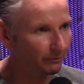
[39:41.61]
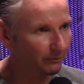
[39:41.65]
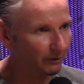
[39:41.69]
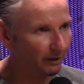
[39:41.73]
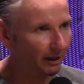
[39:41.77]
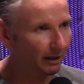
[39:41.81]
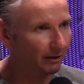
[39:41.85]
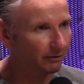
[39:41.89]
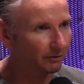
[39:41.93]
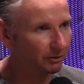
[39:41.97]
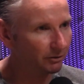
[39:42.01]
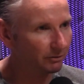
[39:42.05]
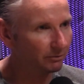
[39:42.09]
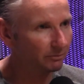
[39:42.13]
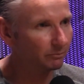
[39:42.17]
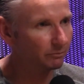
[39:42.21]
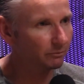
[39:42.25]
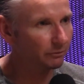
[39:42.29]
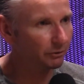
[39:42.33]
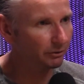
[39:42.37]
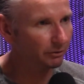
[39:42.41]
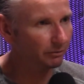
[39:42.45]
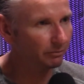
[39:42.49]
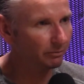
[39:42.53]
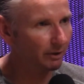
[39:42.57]
Yeah,
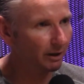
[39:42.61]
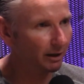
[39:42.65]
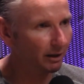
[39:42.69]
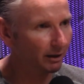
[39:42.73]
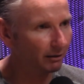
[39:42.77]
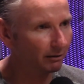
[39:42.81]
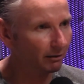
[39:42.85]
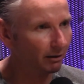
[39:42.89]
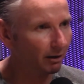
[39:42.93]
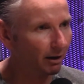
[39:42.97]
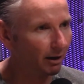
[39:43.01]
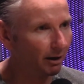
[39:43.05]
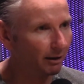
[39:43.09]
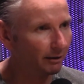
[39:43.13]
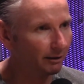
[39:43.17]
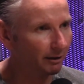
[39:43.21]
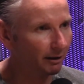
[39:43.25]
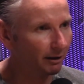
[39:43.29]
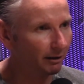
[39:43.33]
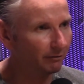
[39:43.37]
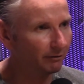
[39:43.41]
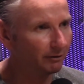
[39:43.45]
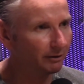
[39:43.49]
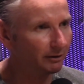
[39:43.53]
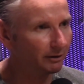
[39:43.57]
you've got hot and
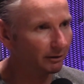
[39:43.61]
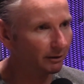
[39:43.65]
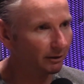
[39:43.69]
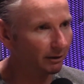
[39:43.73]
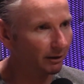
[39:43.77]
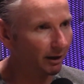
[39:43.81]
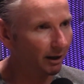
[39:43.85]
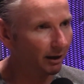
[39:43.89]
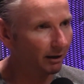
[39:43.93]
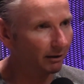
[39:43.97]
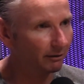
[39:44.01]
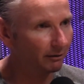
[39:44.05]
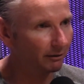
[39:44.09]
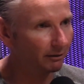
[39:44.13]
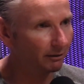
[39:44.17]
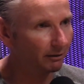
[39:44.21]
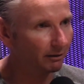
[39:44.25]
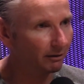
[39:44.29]
heavy into that.